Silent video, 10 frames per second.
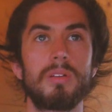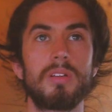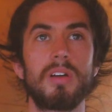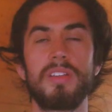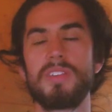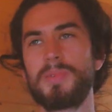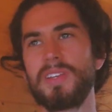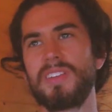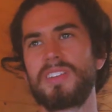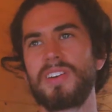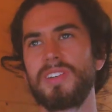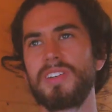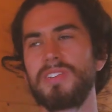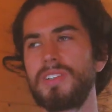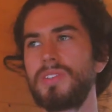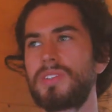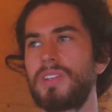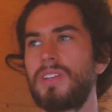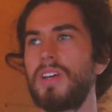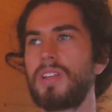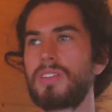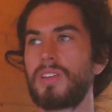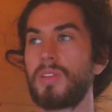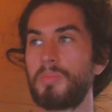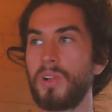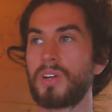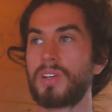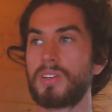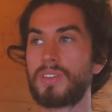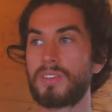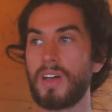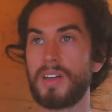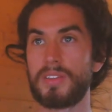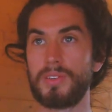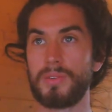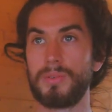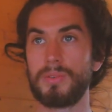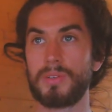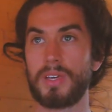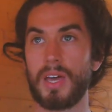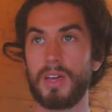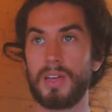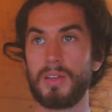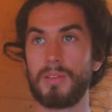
oh, there's been this whole evolution. So the blog started to get